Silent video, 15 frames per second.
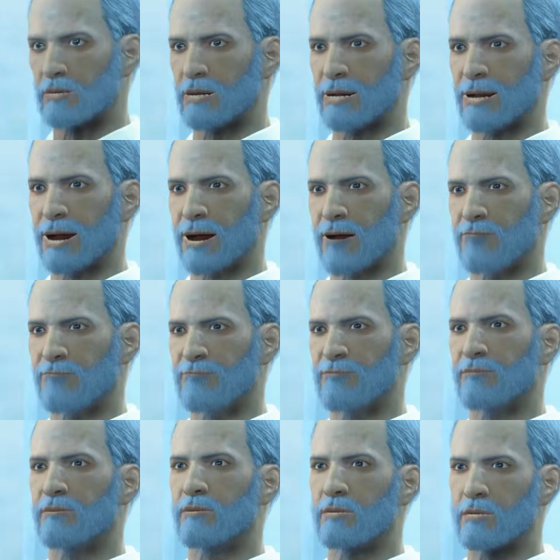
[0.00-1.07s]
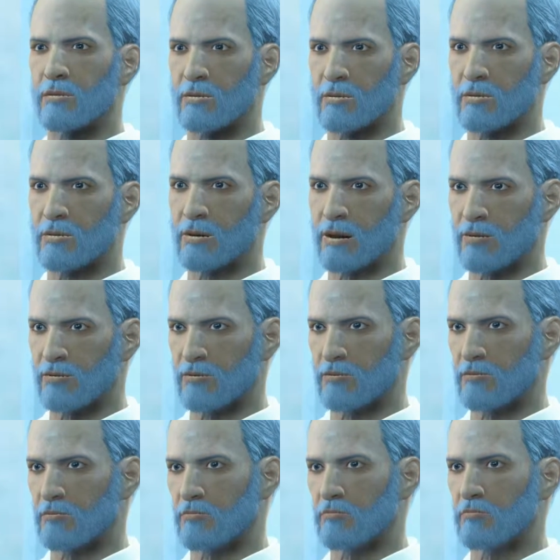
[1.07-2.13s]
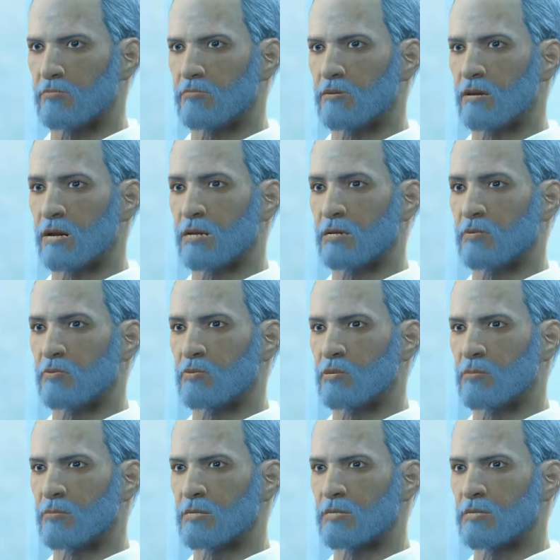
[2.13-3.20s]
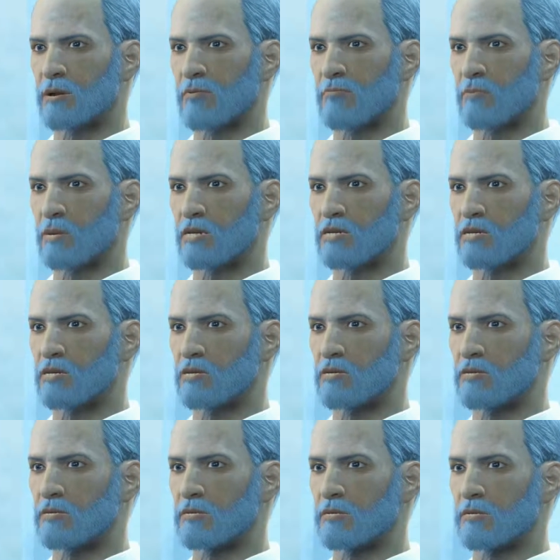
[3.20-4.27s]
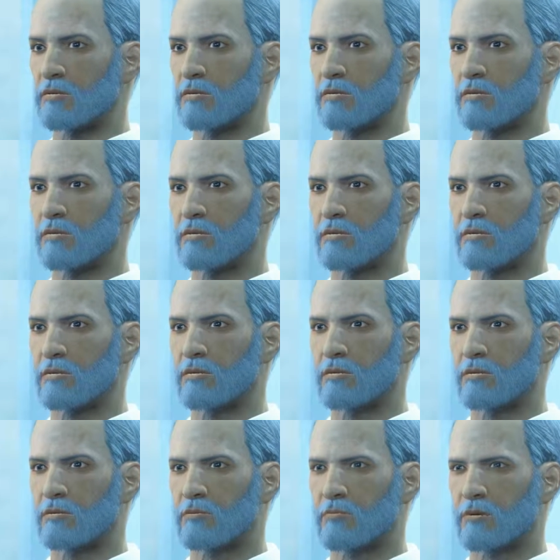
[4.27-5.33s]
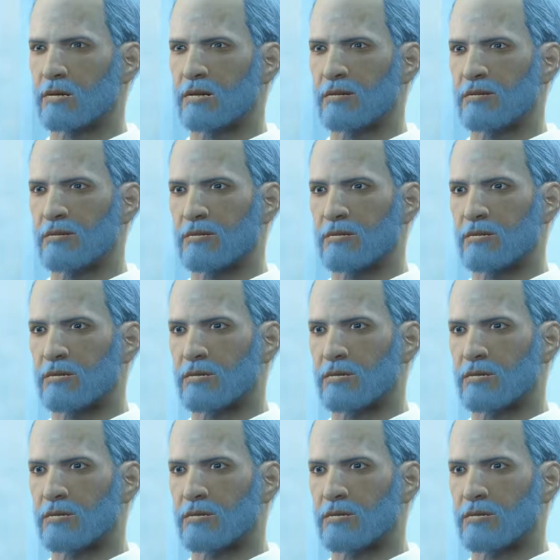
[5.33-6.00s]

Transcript: I have. Yes. I know you must have questions. Please.